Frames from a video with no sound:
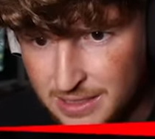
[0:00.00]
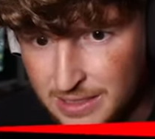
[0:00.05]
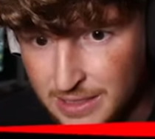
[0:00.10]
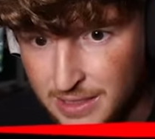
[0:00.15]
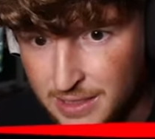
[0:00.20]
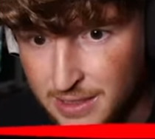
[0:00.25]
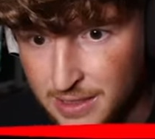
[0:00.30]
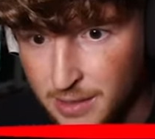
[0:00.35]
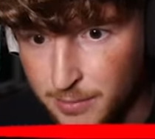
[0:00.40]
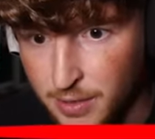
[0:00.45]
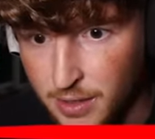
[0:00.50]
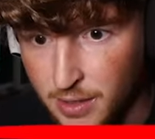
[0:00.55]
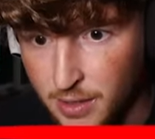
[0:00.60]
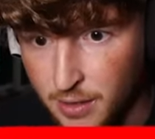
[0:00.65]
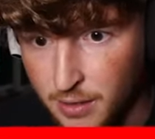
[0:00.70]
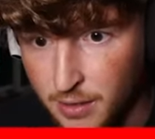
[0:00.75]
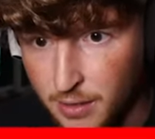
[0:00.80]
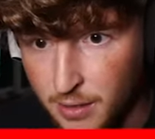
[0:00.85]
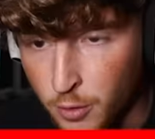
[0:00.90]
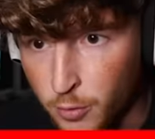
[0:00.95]
He didn't hit me
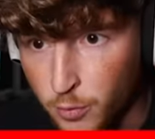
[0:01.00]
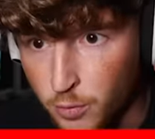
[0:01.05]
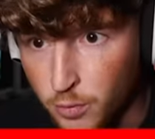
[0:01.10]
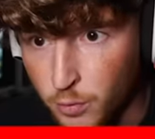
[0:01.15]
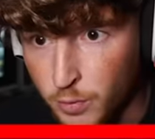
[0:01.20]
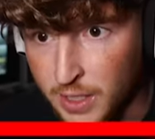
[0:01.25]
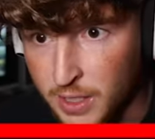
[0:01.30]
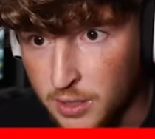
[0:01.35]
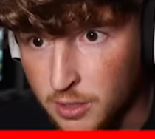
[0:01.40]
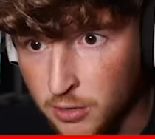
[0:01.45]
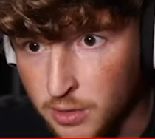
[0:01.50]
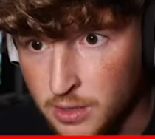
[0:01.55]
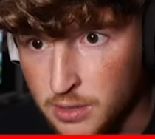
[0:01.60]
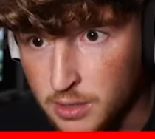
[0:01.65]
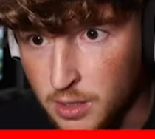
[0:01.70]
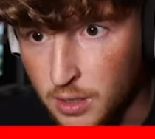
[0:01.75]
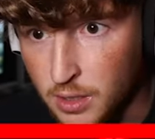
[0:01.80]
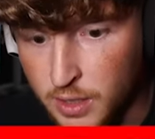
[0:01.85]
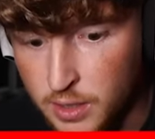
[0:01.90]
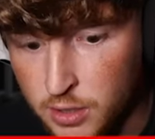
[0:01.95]
there. Oh, we can do
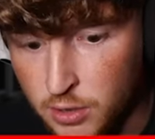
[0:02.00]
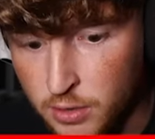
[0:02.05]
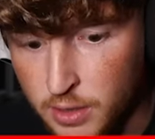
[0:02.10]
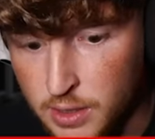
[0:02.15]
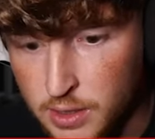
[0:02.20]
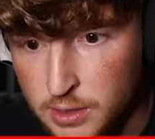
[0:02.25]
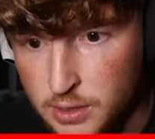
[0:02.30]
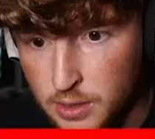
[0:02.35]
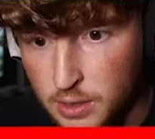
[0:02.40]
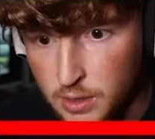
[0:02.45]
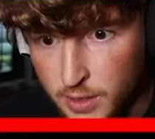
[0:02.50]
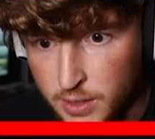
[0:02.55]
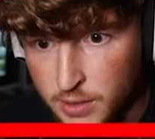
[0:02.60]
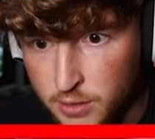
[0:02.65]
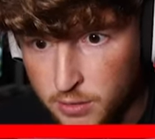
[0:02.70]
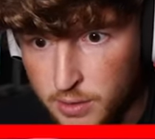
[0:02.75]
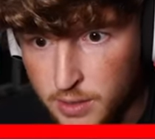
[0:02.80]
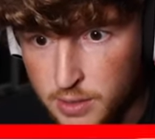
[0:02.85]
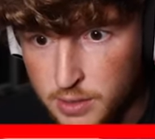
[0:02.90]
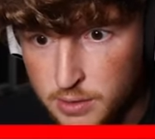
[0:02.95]
this. We can do this. We can
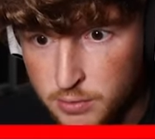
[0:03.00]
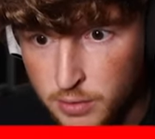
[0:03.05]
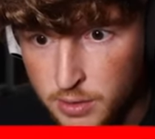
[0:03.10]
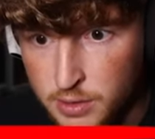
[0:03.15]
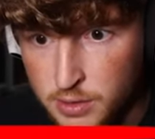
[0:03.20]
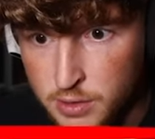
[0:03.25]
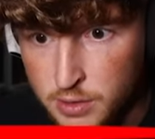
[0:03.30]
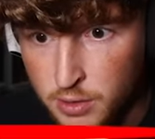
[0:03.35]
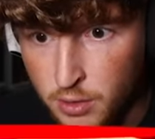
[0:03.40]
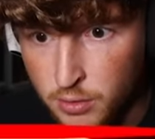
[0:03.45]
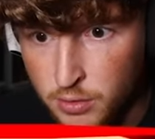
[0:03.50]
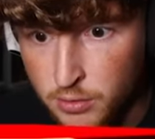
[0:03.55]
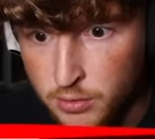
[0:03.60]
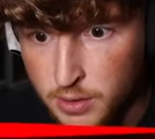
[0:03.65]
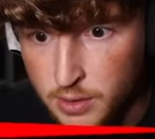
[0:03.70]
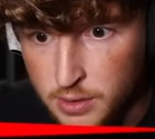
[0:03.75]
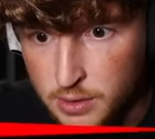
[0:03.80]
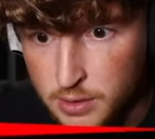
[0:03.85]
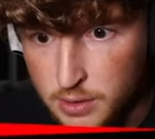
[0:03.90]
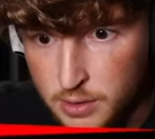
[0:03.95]
do this. We can so do
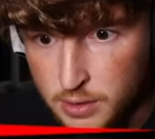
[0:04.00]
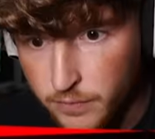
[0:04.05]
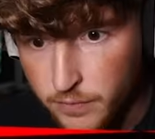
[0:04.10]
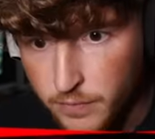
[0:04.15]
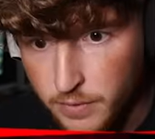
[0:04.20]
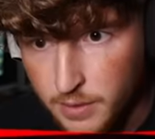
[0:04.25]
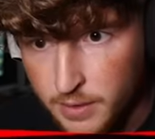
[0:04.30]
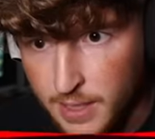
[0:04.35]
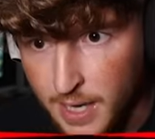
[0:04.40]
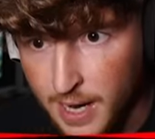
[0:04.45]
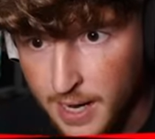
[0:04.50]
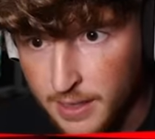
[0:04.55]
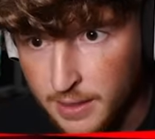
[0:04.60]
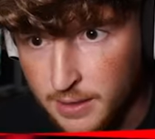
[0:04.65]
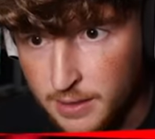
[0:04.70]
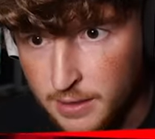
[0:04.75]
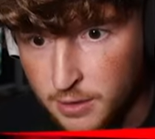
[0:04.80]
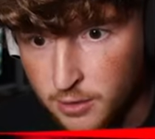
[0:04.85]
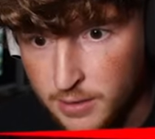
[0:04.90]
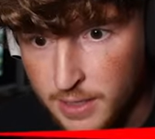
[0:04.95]
this. Die.
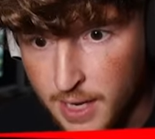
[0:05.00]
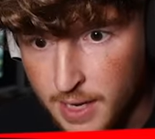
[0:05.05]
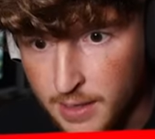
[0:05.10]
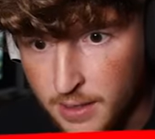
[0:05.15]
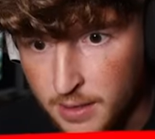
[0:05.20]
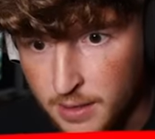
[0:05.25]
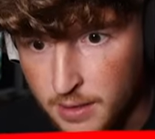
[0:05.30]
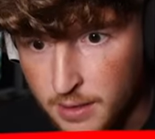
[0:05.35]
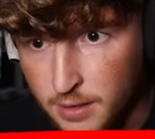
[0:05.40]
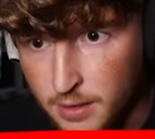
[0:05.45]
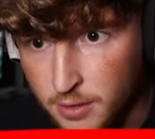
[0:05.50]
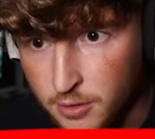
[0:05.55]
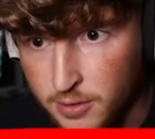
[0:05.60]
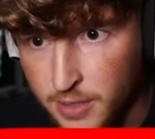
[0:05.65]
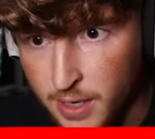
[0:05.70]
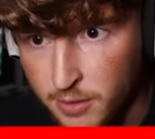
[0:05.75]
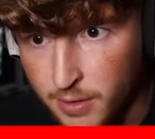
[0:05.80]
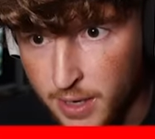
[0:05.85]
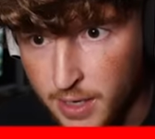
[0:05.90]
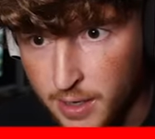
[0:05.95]
You're dead. You're
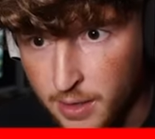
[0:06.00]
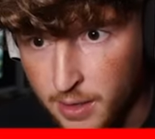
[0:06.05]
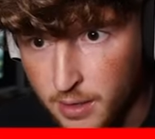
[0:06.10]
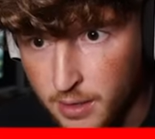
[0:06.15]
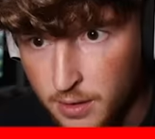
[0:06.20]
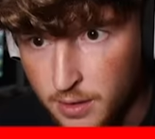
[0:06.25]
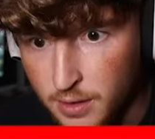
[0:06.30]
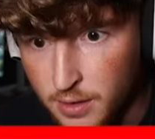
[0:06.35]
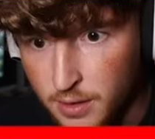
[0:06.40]
dead right here.